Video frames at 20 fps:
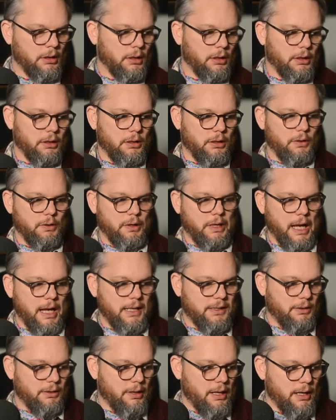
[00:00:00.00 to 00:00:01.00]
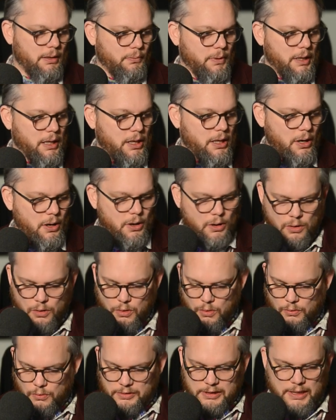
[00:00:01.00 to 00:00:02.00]
Okay, so here we
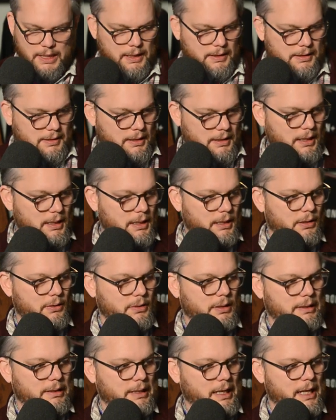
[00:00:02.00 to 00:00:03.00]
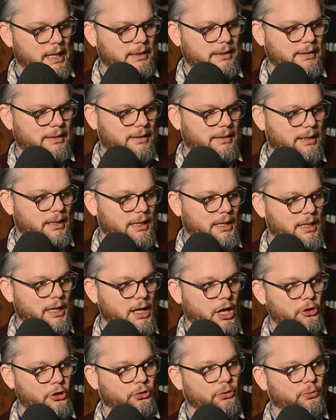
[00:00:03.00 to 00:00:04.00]
go. Tasting, gonna taste the
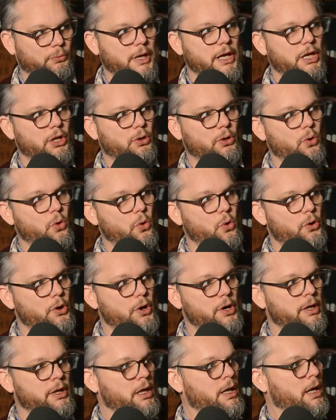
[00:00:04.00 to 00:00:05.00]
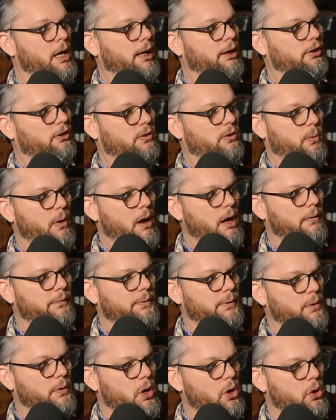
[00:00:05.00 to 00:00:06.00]
three chord, 12
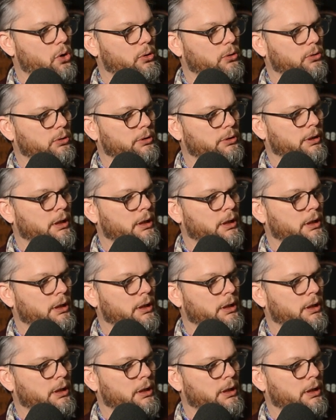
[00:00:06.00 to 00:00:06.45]
year old